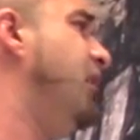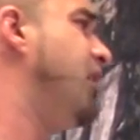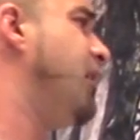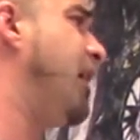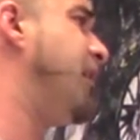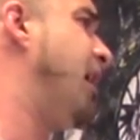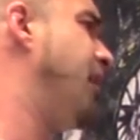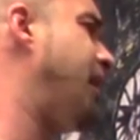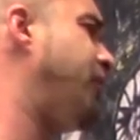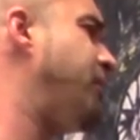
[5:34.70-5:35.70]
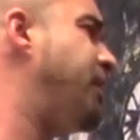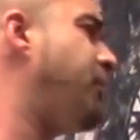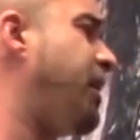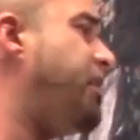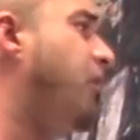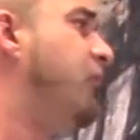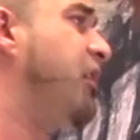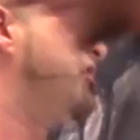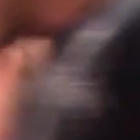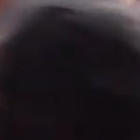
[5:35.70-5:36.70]
and never made money on
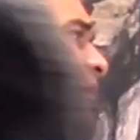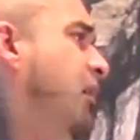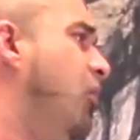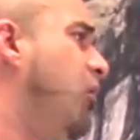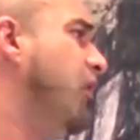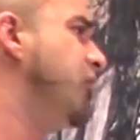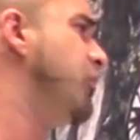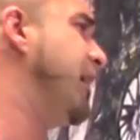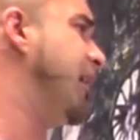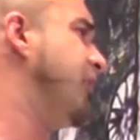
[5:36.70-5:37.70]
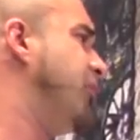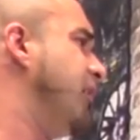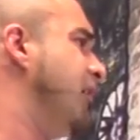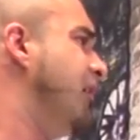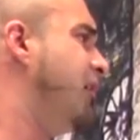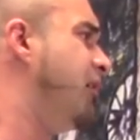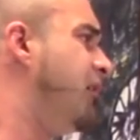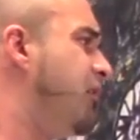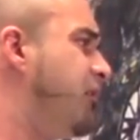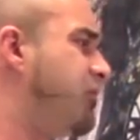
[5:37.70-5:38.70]
wrestling or doing anything.
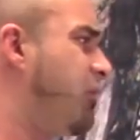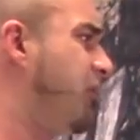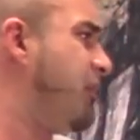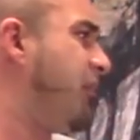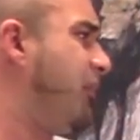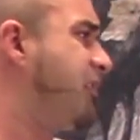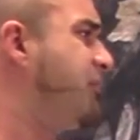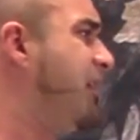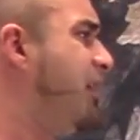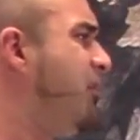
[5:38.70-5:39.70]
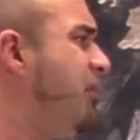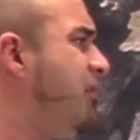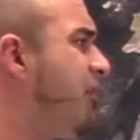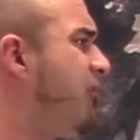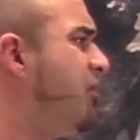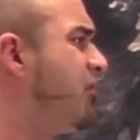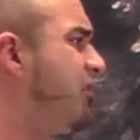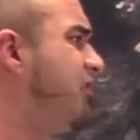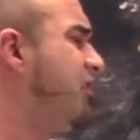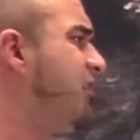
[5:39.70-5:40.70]
So that's my gimmick, Devin?
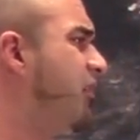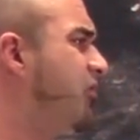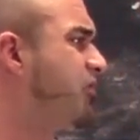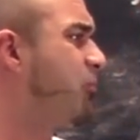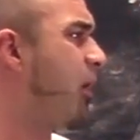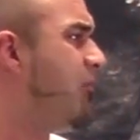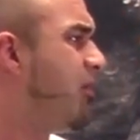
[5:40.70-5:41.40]
Just another spot